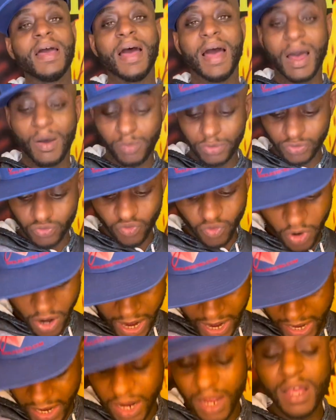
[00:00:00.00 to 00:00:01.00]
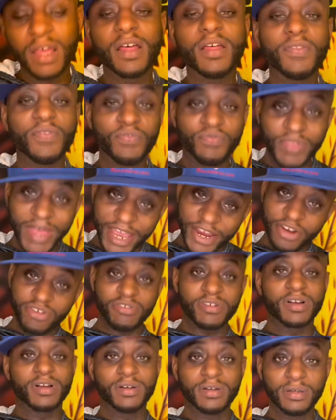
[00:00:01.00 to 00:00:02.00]
I was right there,
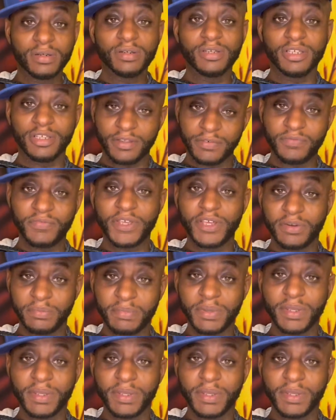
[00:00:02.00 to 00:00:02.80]
cuz, you feel me?